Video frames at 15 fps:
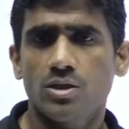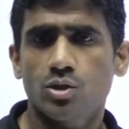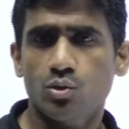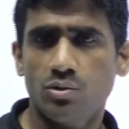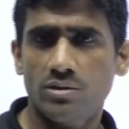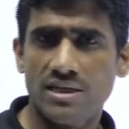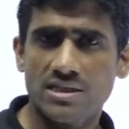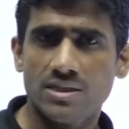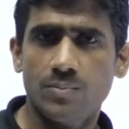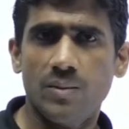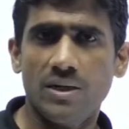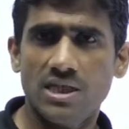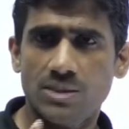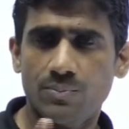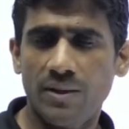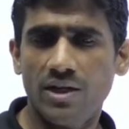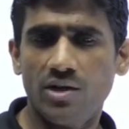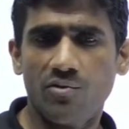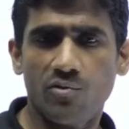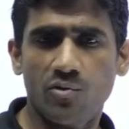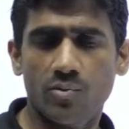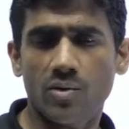So yes,
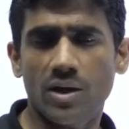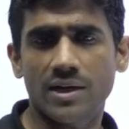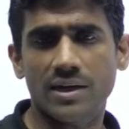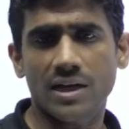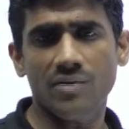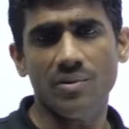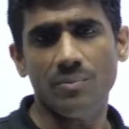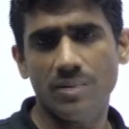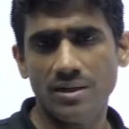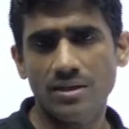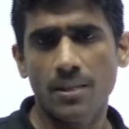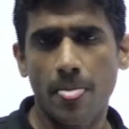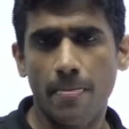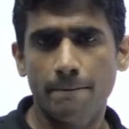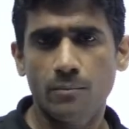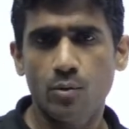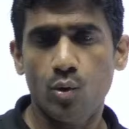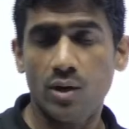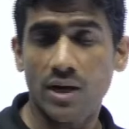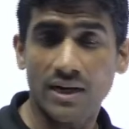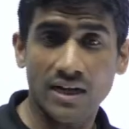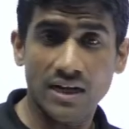punishment for Article 15
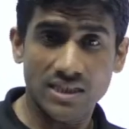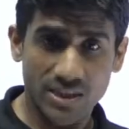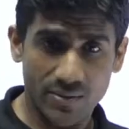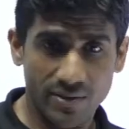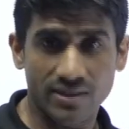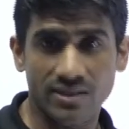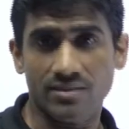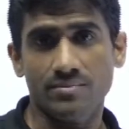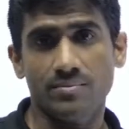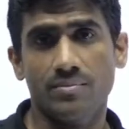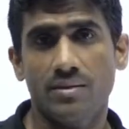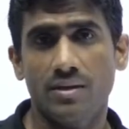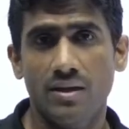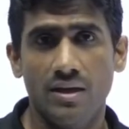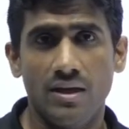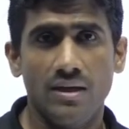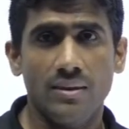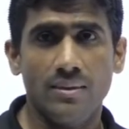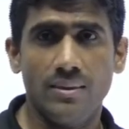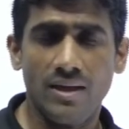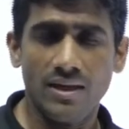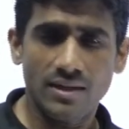or Article 17,
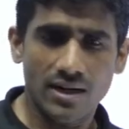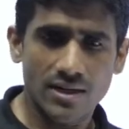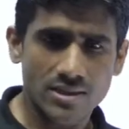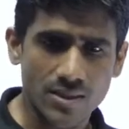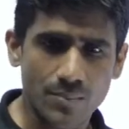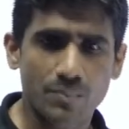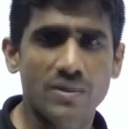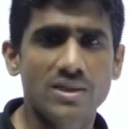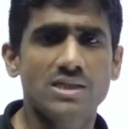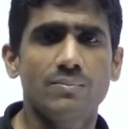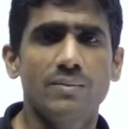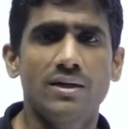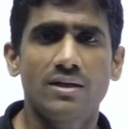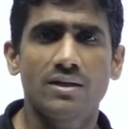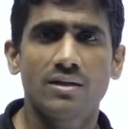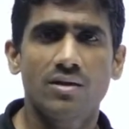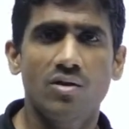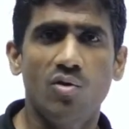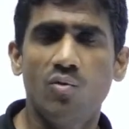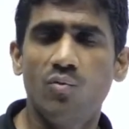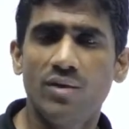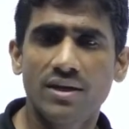there are some punishment
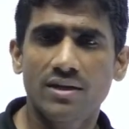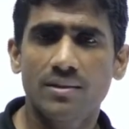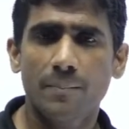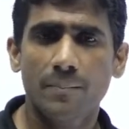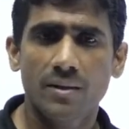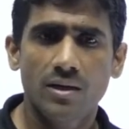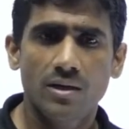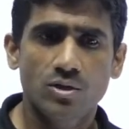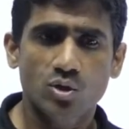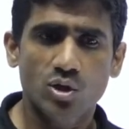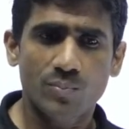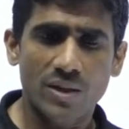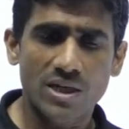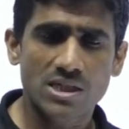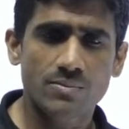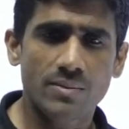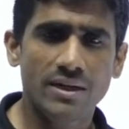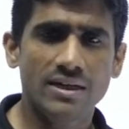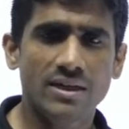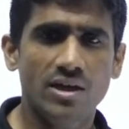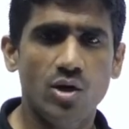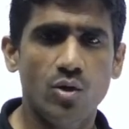where, so the
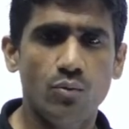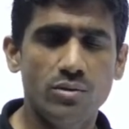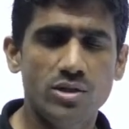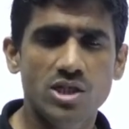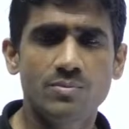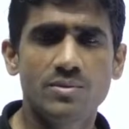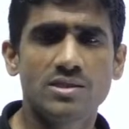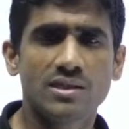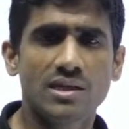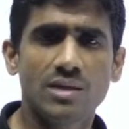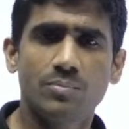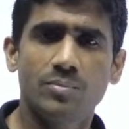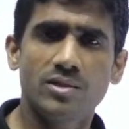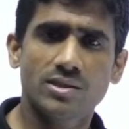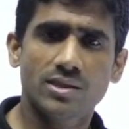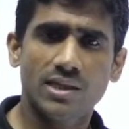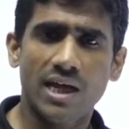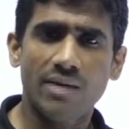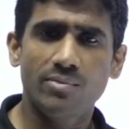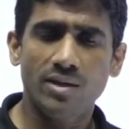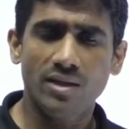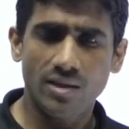punishment which is basically
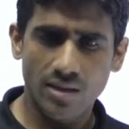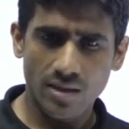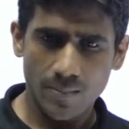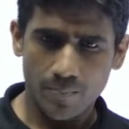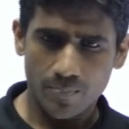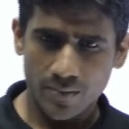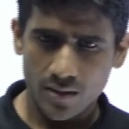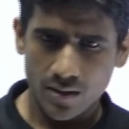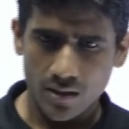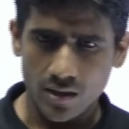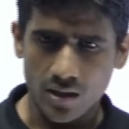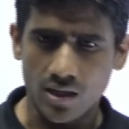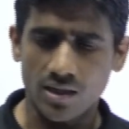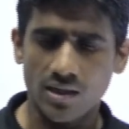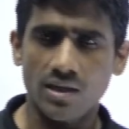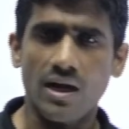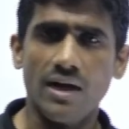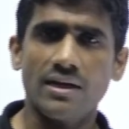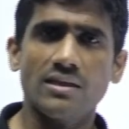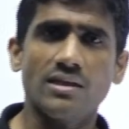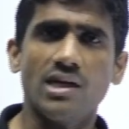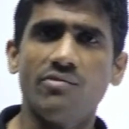prescribed in the
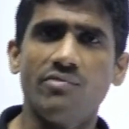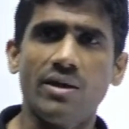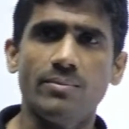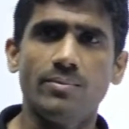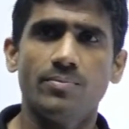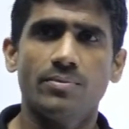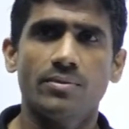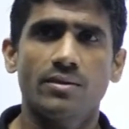Article 35,